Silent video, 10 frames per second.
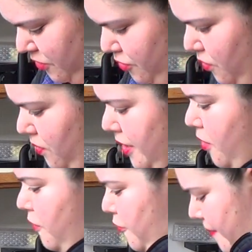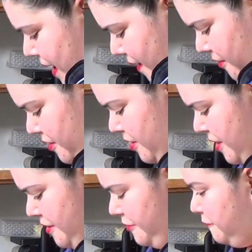You don't want to overpower
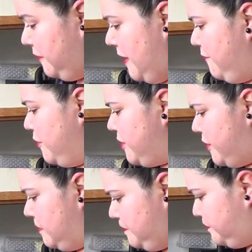the flavors.